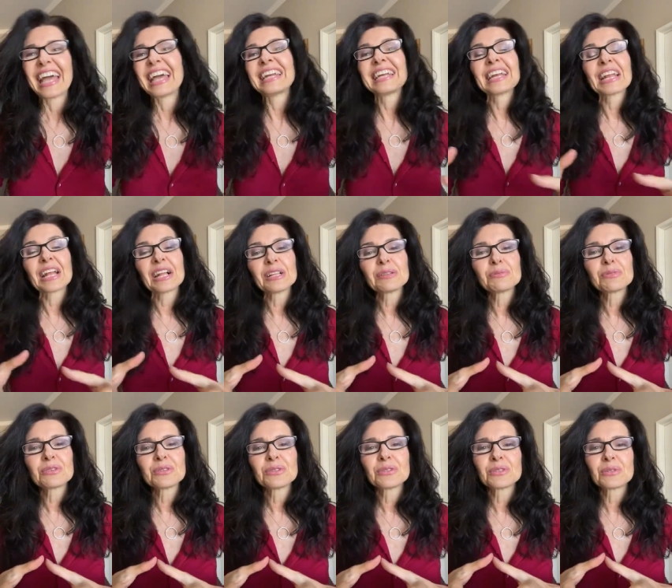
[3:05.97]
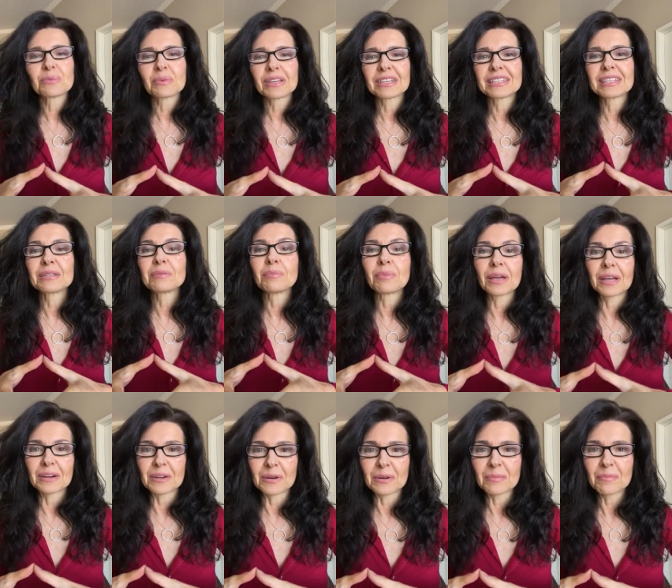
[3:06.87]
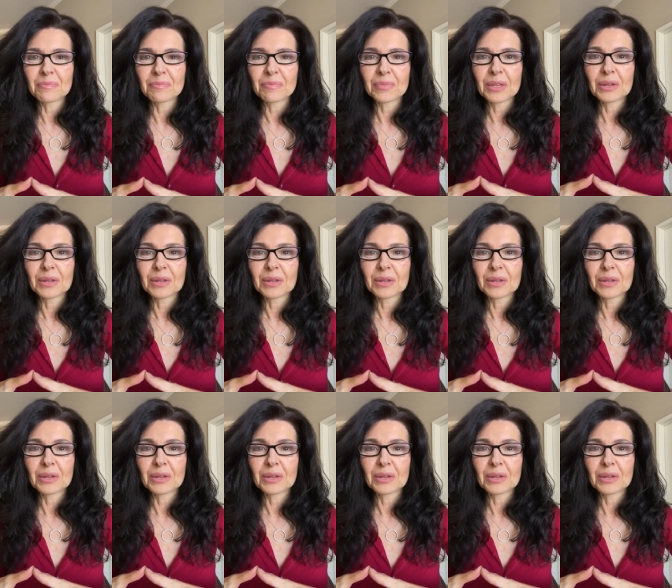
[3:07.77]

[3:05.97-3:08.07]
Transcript: And it helps you spend it better,